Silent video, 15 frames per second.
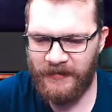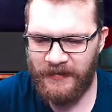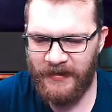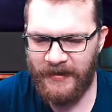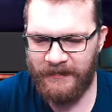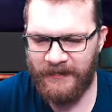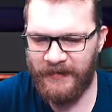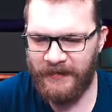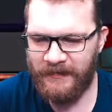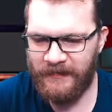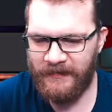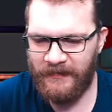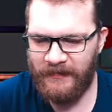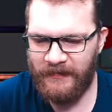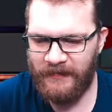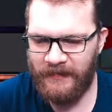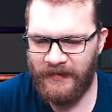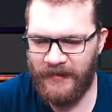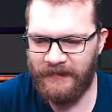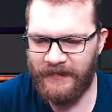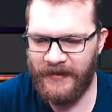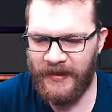Loved
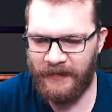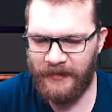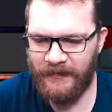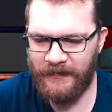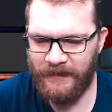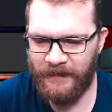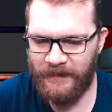Loved Diablo.